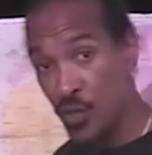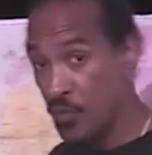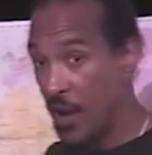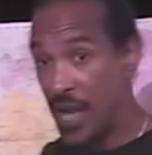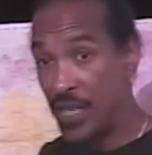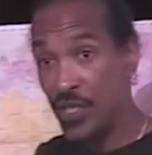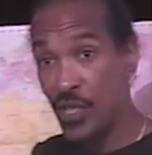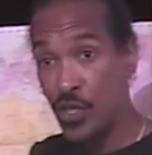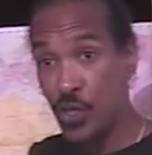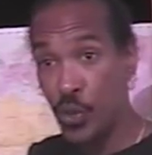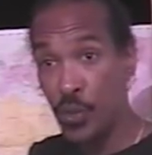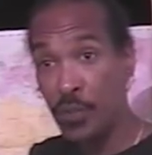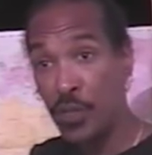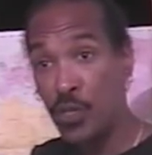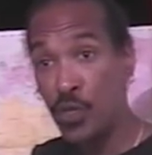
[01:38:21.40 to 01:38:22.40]
you might just do
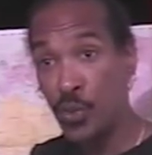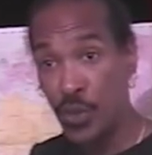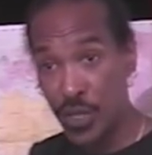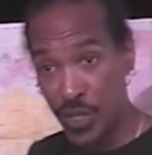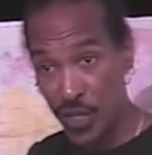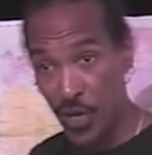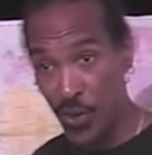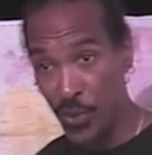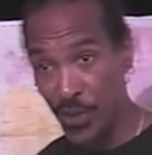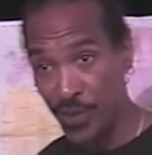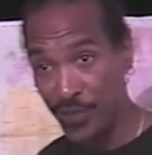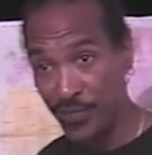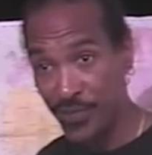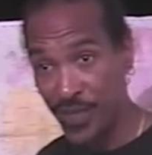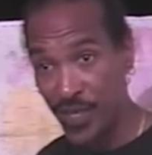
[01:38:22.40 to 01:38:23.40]
it, but you do it slower.
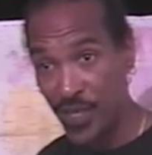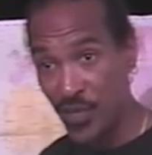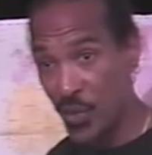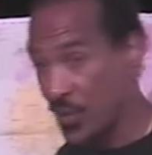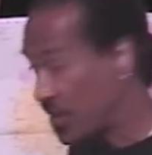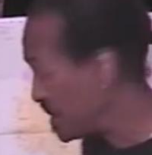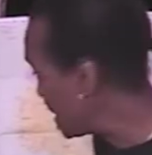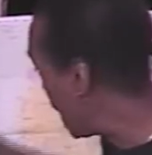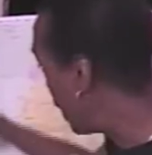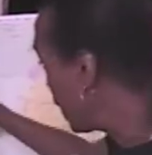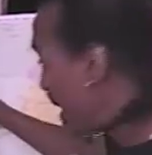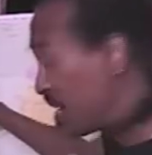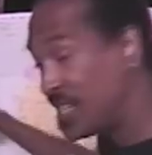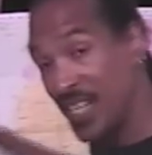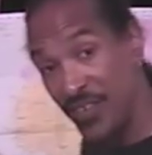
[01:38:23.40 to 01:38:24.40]
So the South
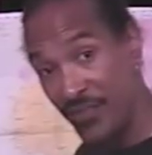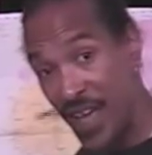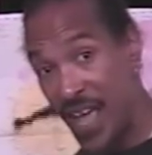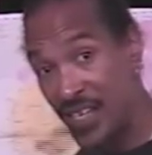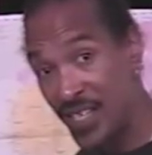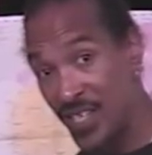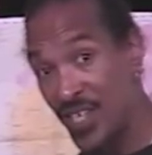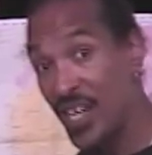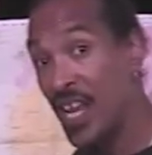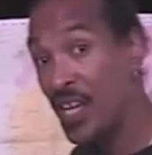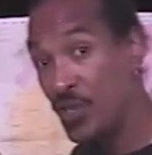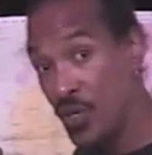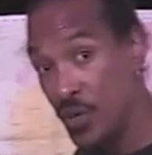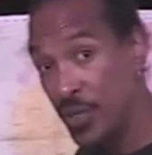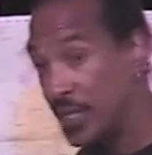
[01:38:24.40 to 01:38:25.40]
had the advantage, and they
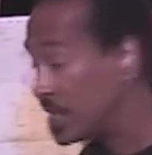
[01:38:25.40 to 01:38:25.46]
knew it.